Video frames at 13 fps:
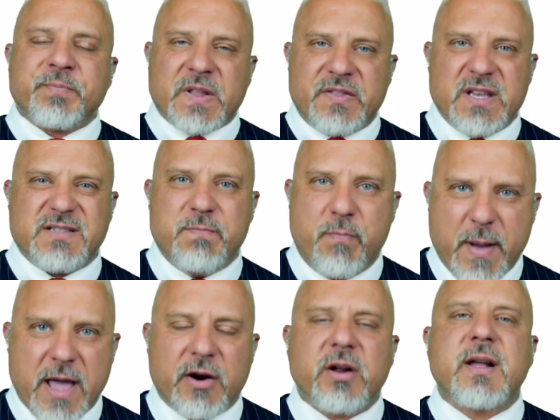this
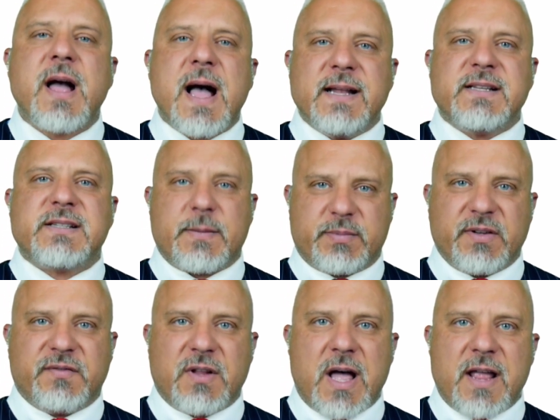better concept of
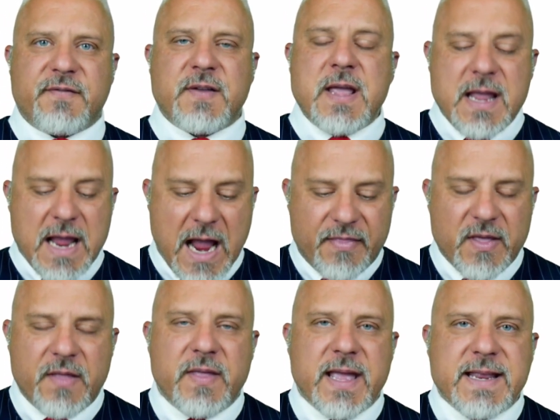life, and
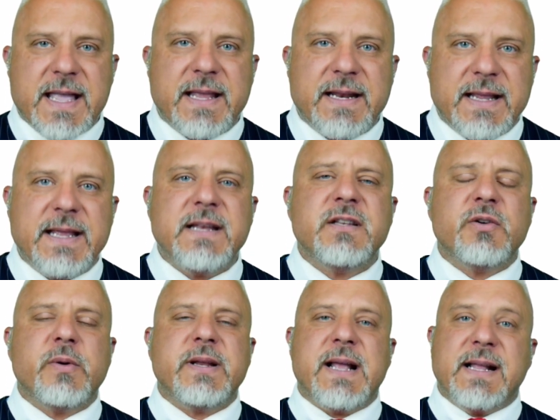then they get into
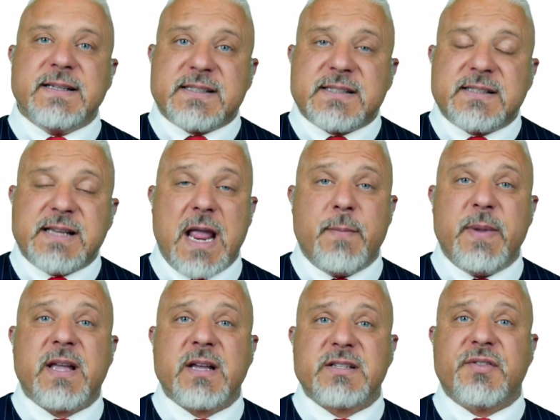it and stay
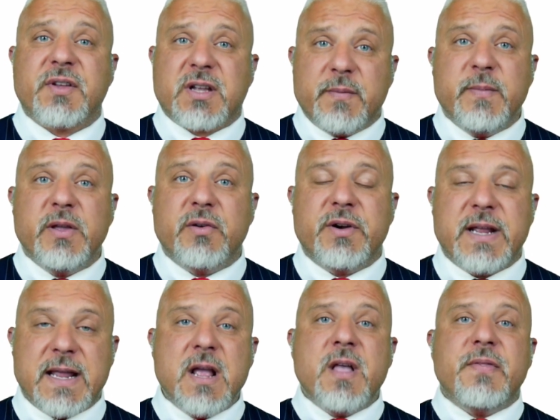because of the community.
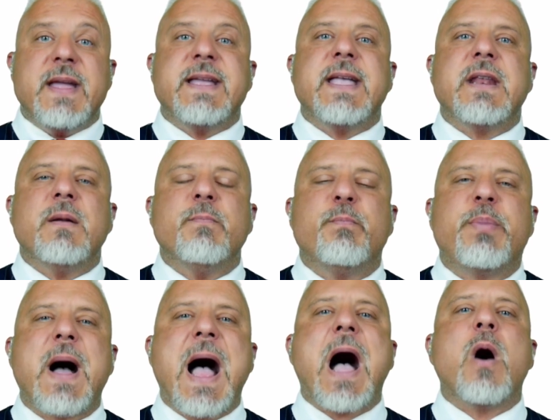They get
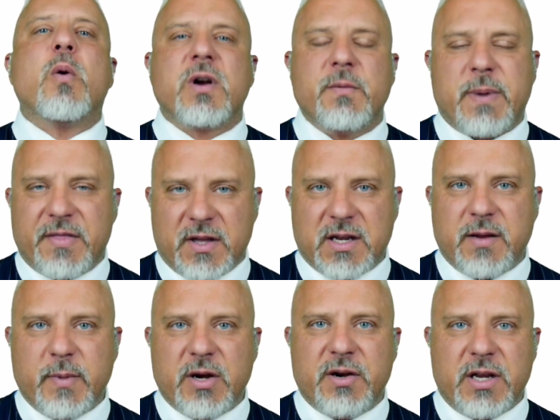empowered by the
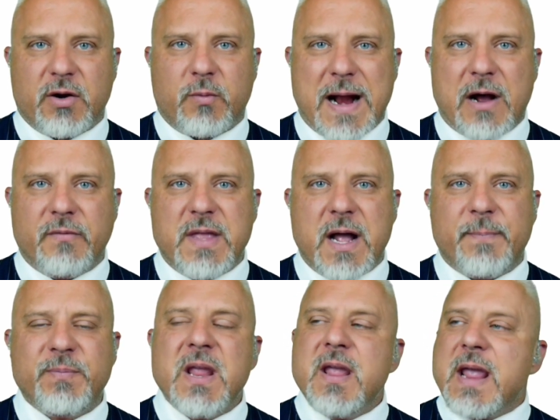community around them,
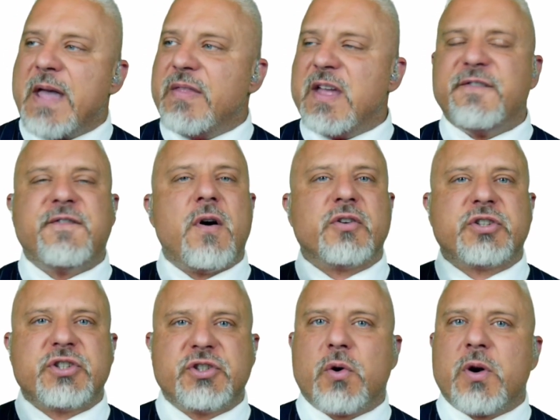and they fall
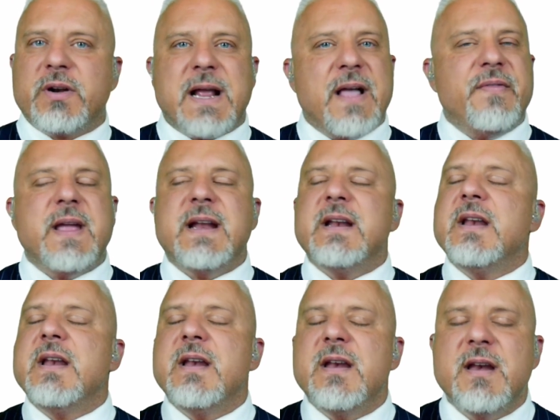short, and they
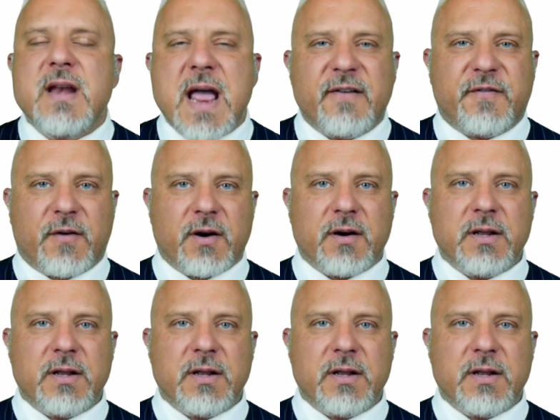never